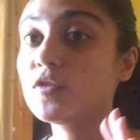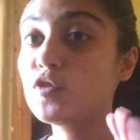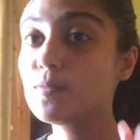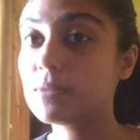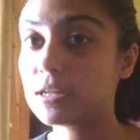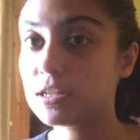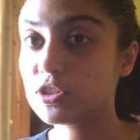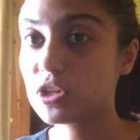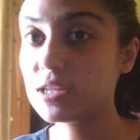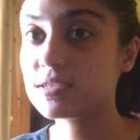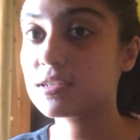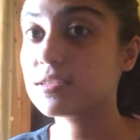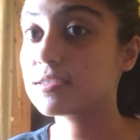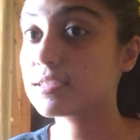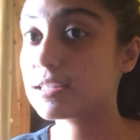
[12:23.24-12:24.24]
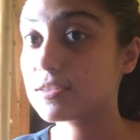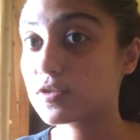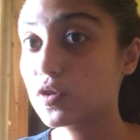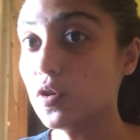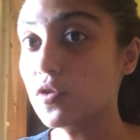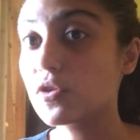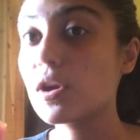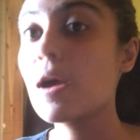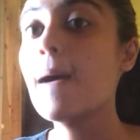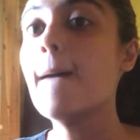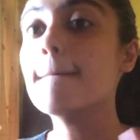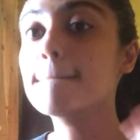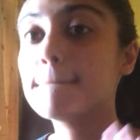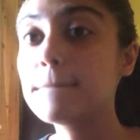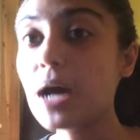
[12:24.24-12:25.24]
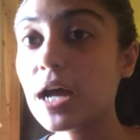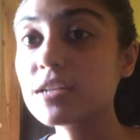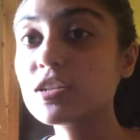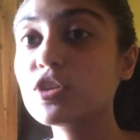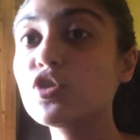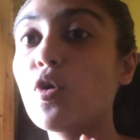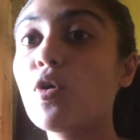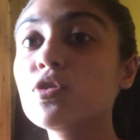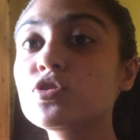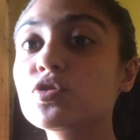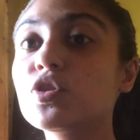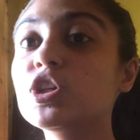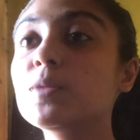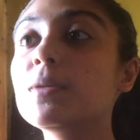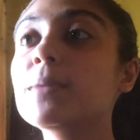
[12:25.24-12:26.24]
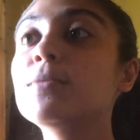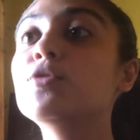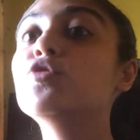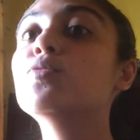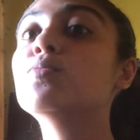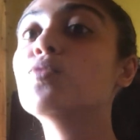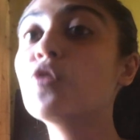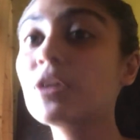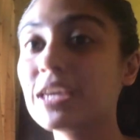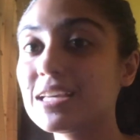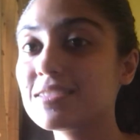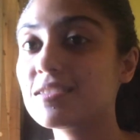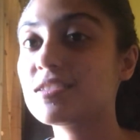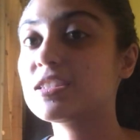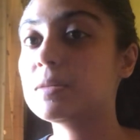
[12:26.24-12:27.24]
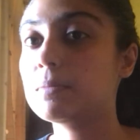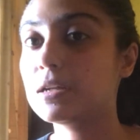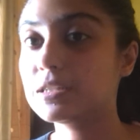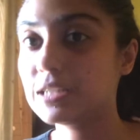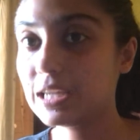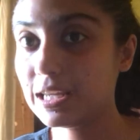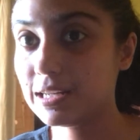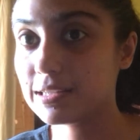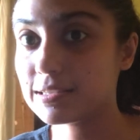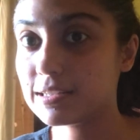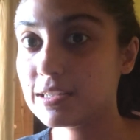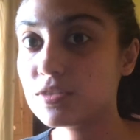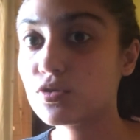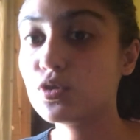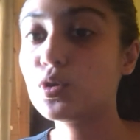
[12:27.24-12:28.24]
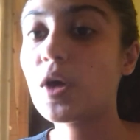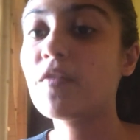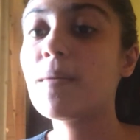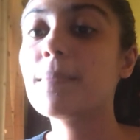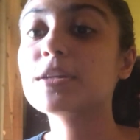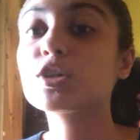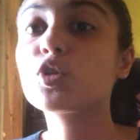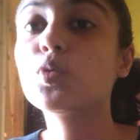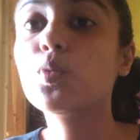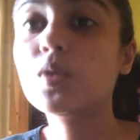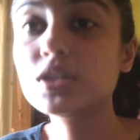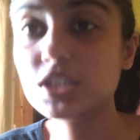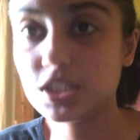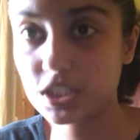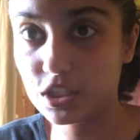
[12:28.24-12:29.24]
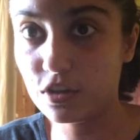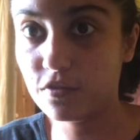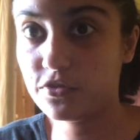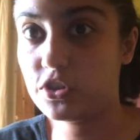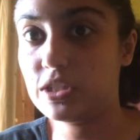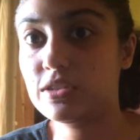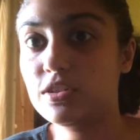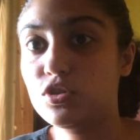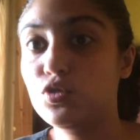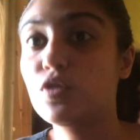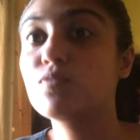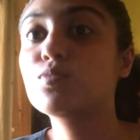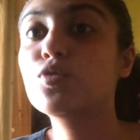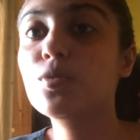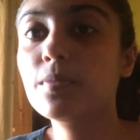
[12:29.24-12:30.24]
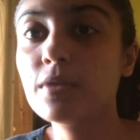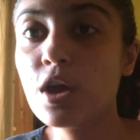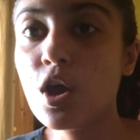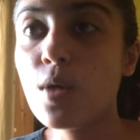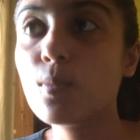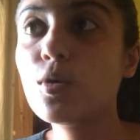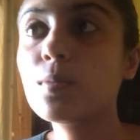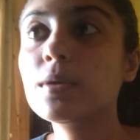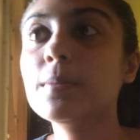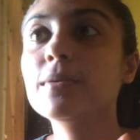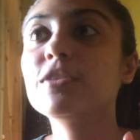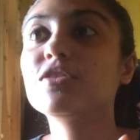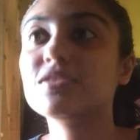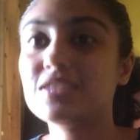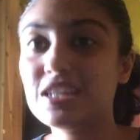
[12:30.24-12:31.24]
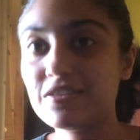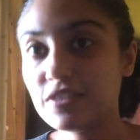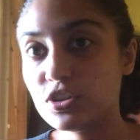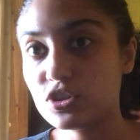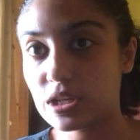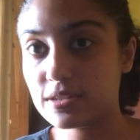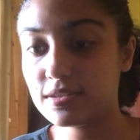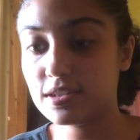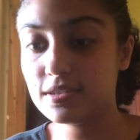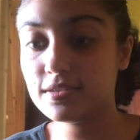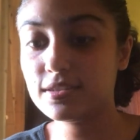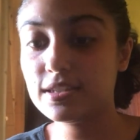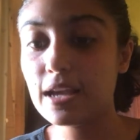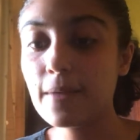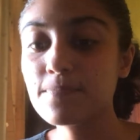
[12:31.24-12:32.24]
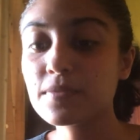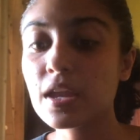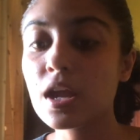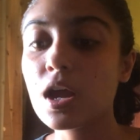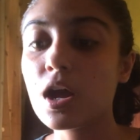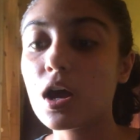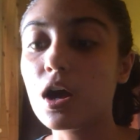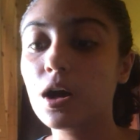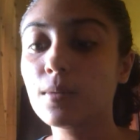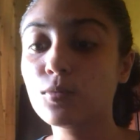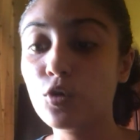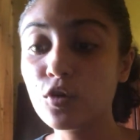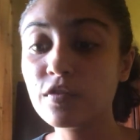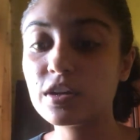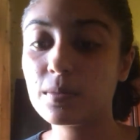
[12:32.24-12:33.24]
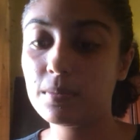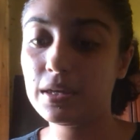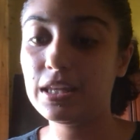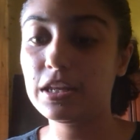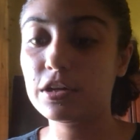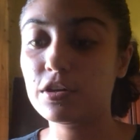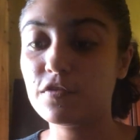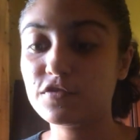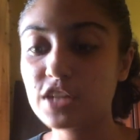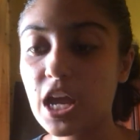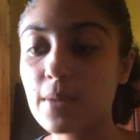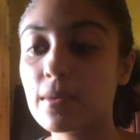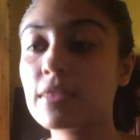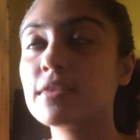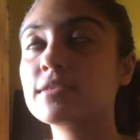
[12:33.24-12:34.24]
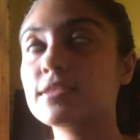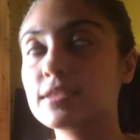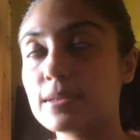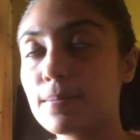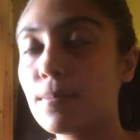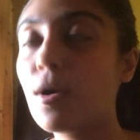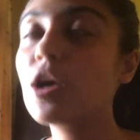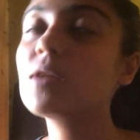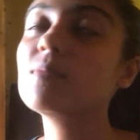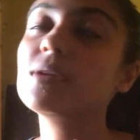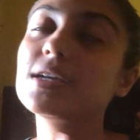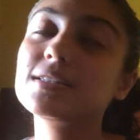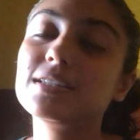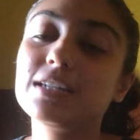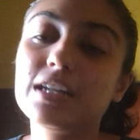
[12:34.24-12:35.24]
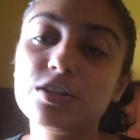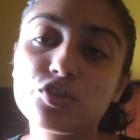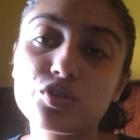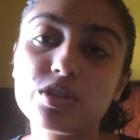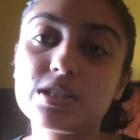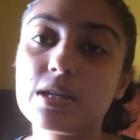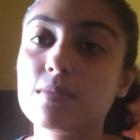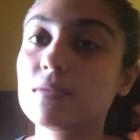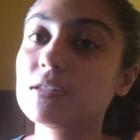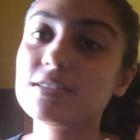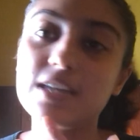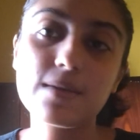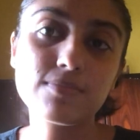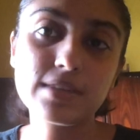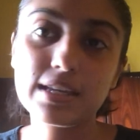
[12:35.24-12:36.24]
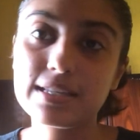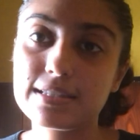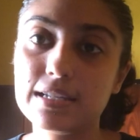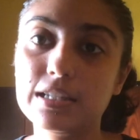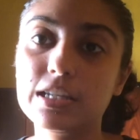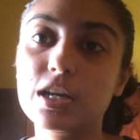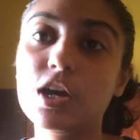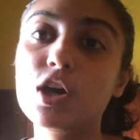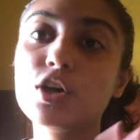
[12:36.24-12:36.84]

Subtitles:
you better justice, that's good. But you're also going to be able to do more cases simultaneously, so you have a better quantity of justice. You have more people receiving justice, yeah, over a period of time. And this is important because it ensures that, same thing as earlier,